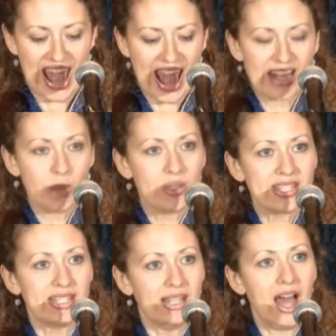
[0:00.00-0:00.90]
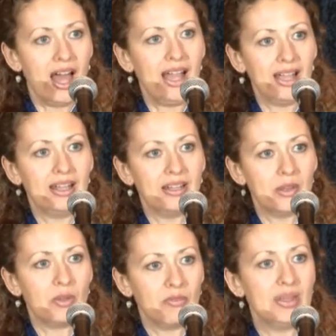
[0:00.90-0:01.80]
And it was a line
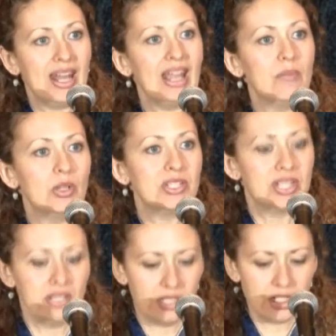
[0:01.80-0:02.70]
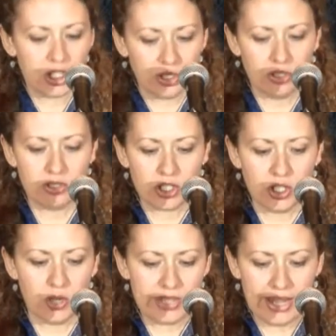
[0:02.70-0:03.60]
that we've been able to, to, to
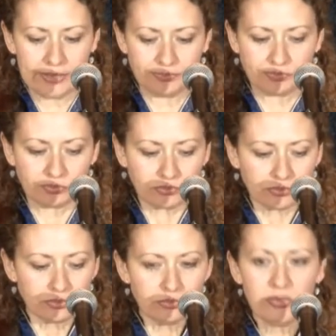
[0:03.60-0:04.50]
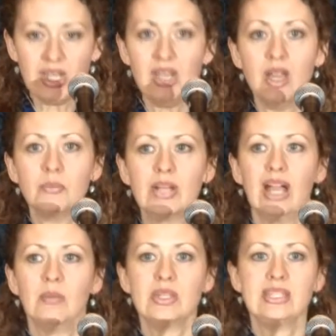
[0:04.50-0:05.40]
go down. But
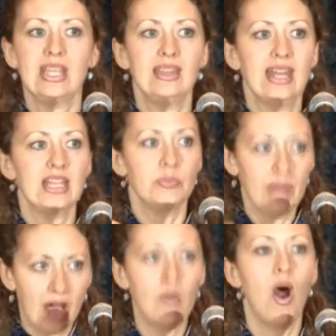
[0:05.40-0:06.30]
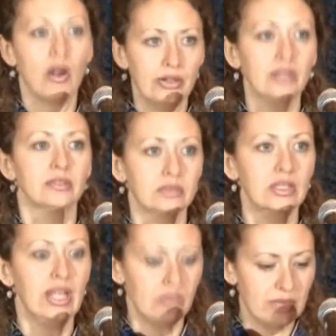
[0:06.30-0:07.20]
I would say that has become harder
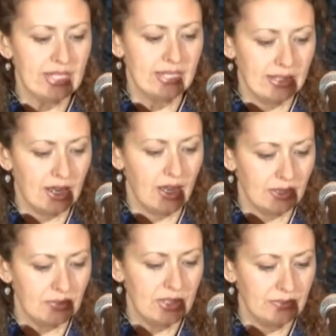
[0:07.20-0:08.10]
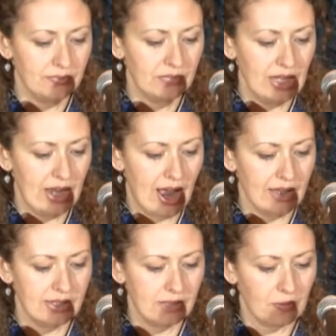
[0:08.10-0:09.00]
in recent times. It
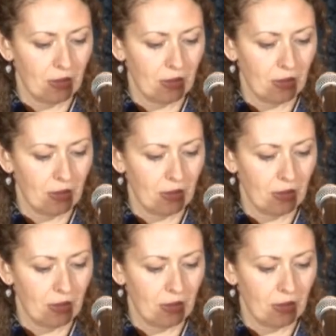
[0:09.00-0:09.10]
has.